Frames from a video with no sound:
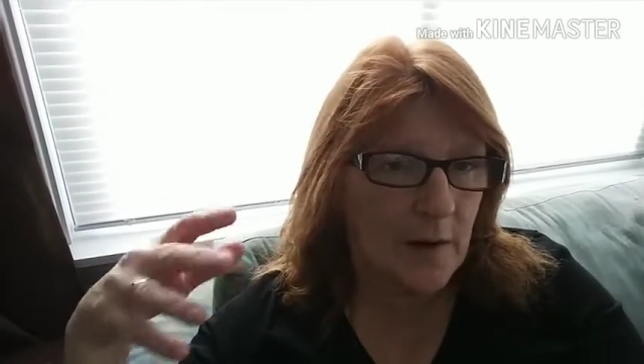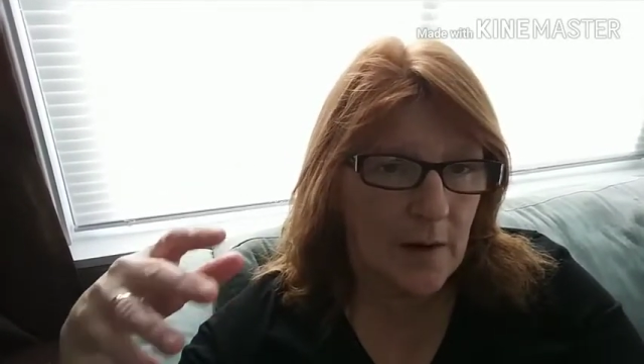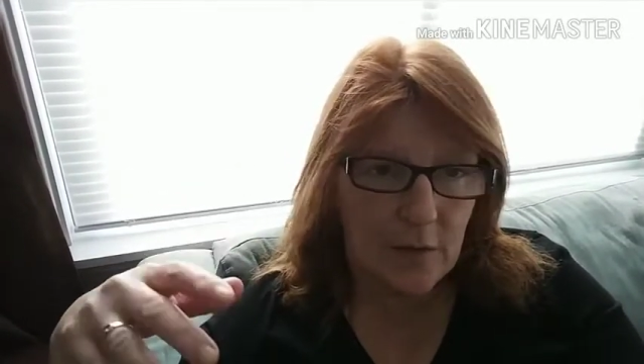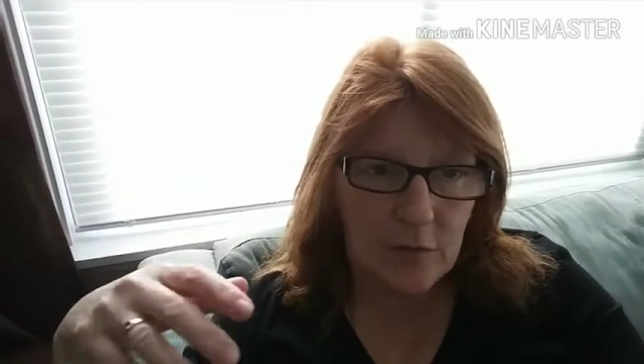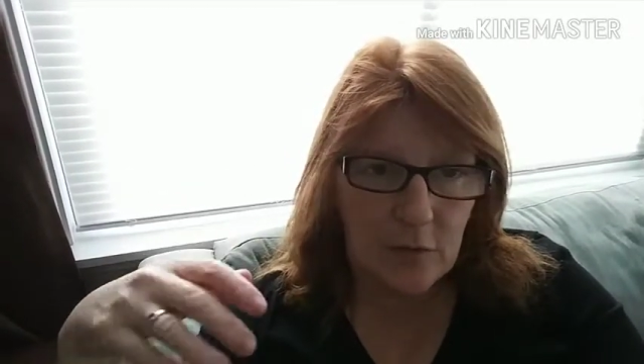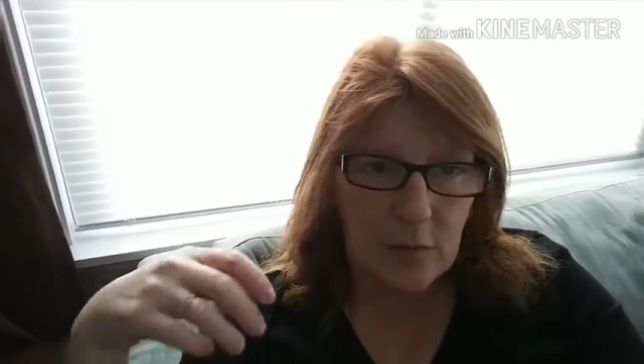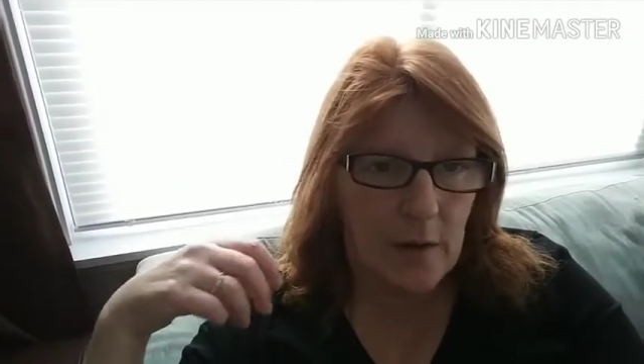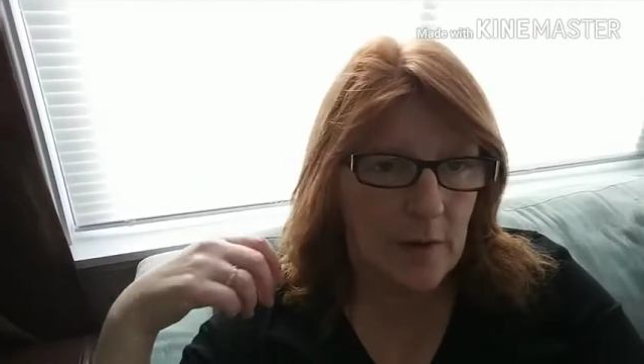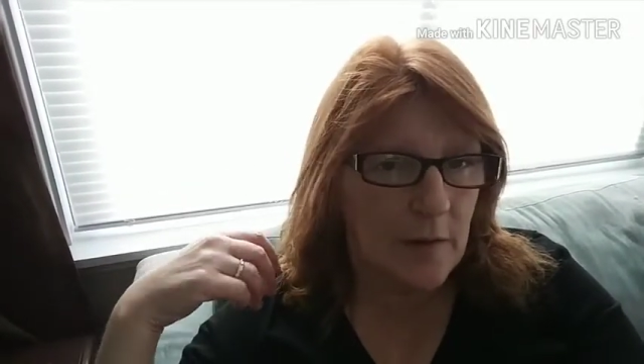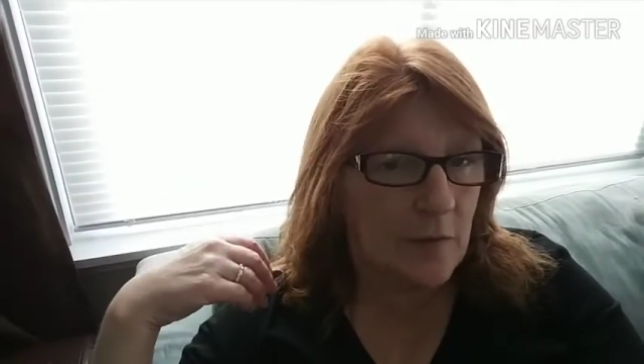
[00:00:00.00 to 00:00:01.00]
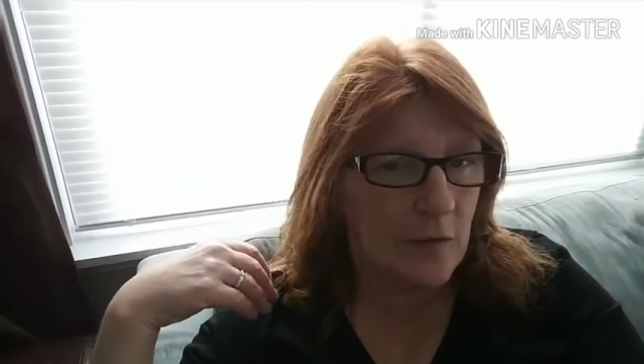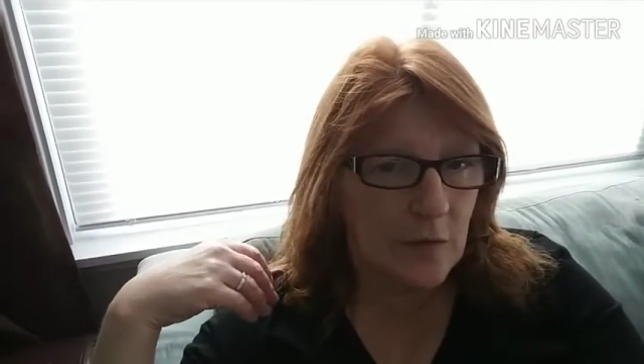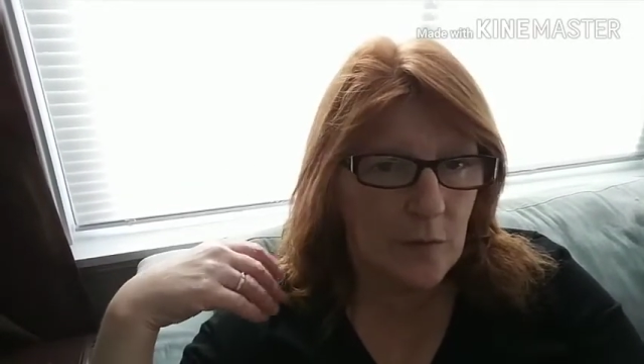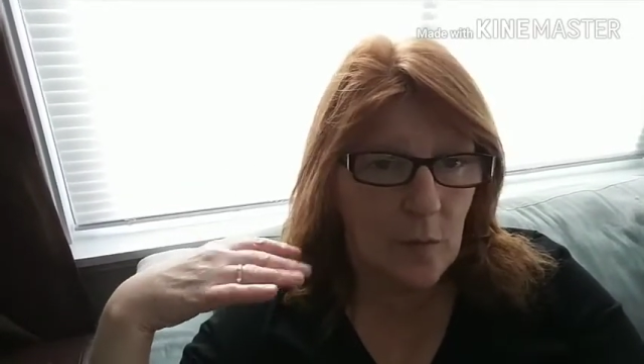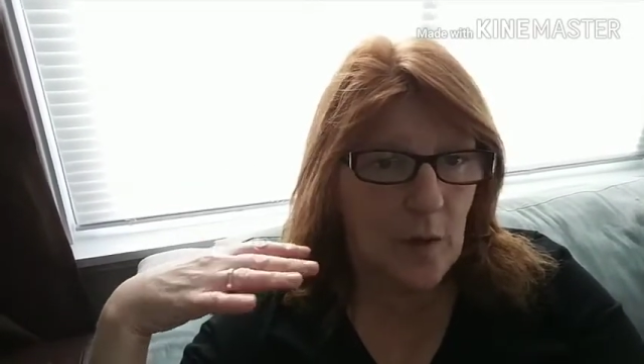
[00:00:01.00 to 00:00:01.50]
financial wellness,
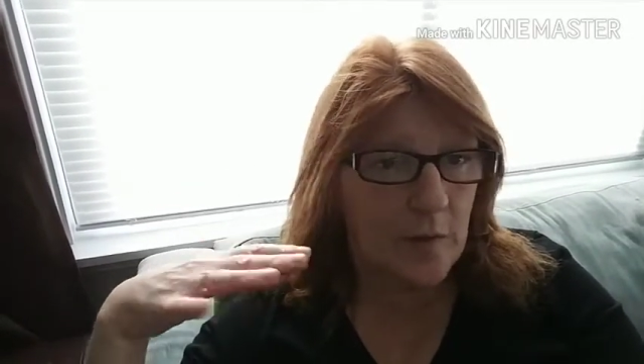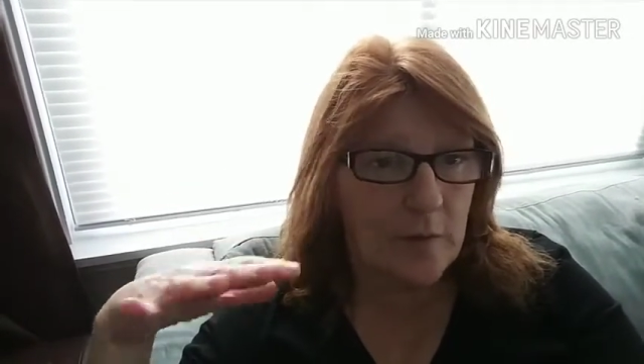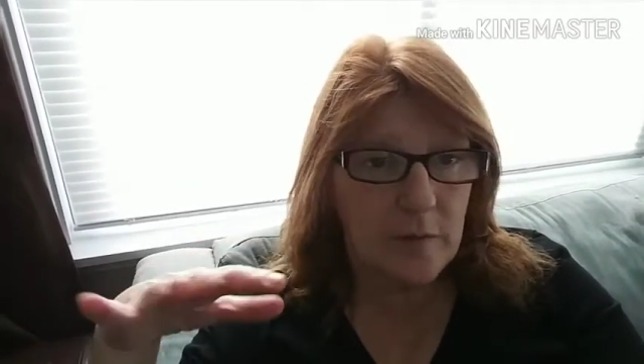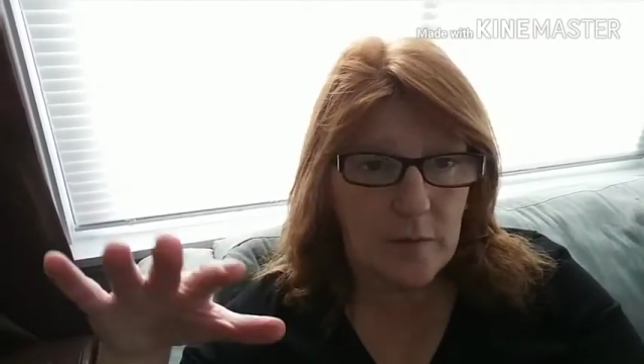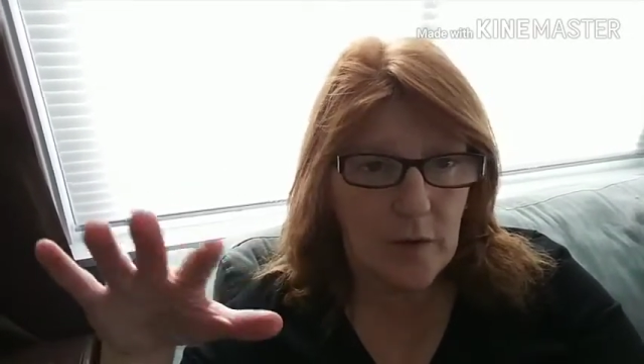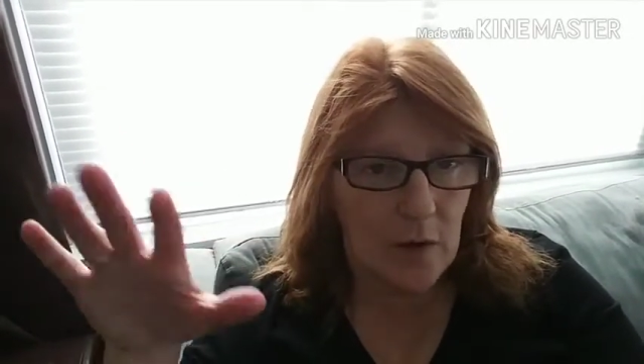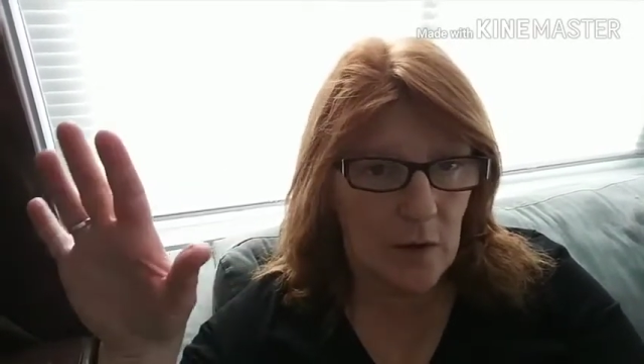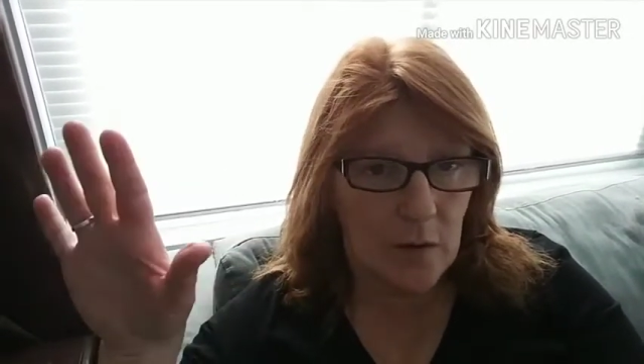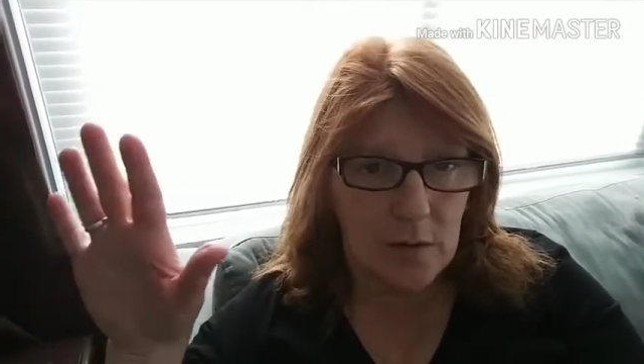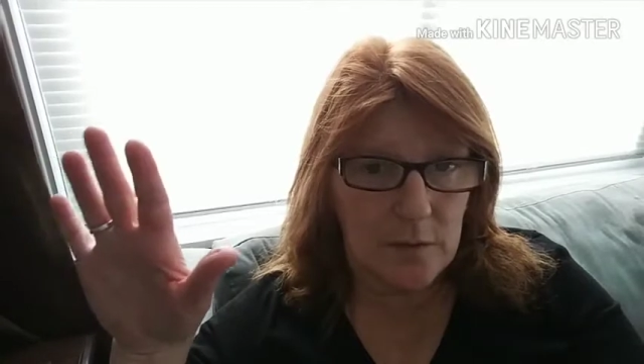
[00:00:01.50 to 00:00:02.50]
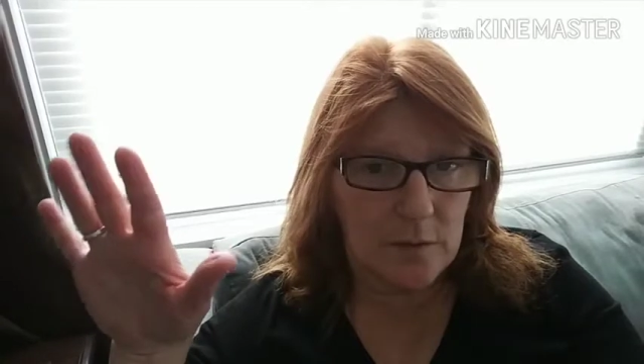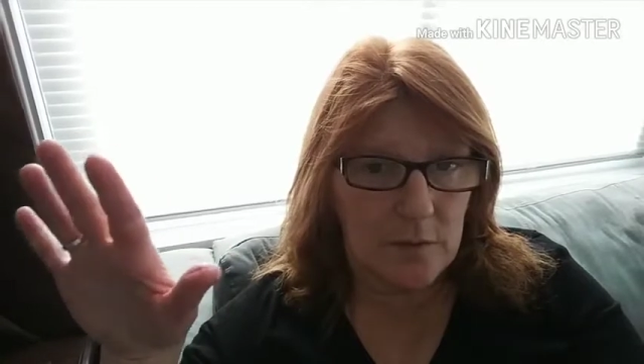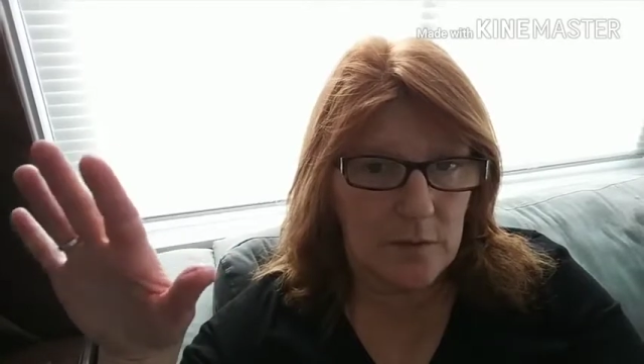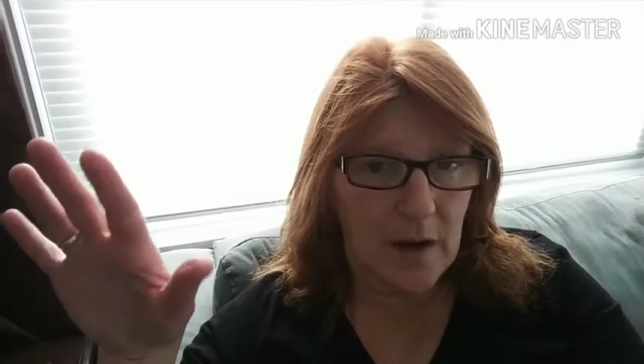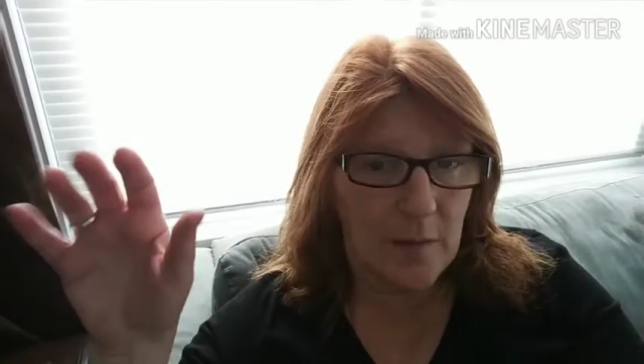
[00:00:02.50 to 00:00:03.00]
just wellness of all
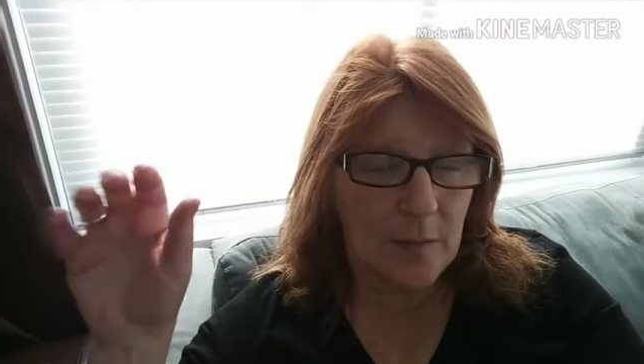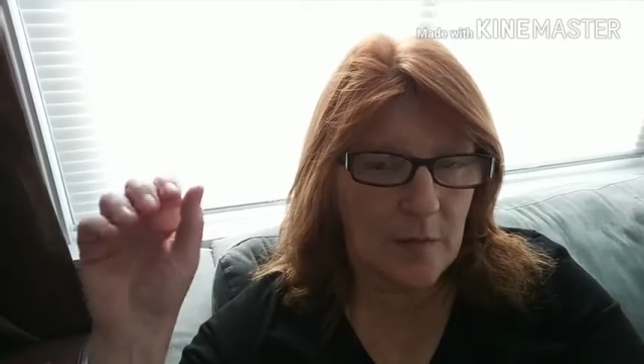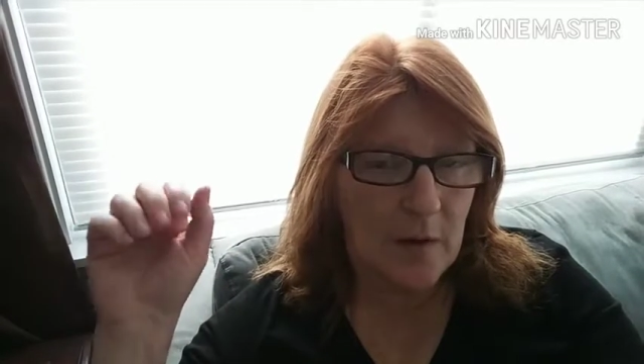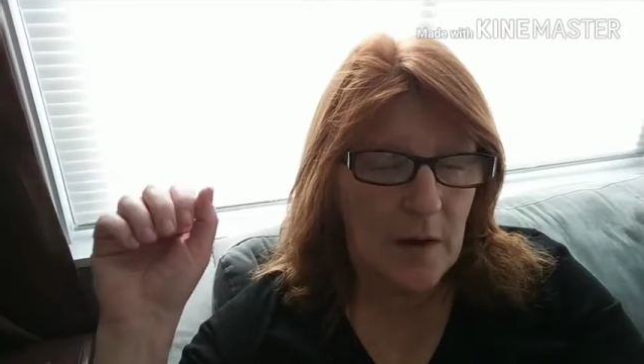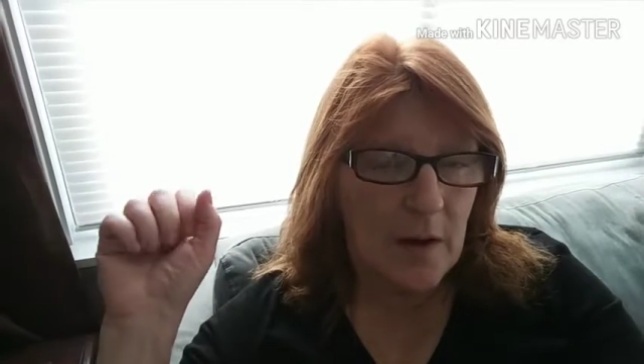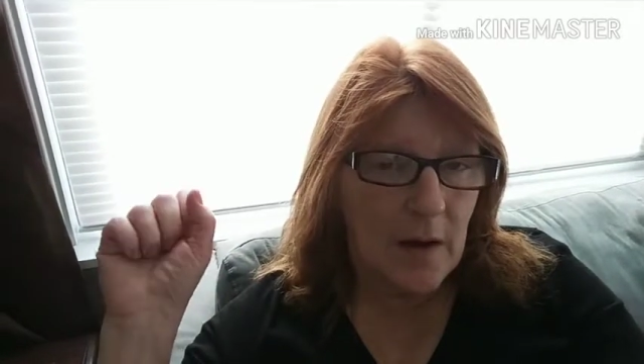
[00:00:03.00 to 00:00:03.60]
types.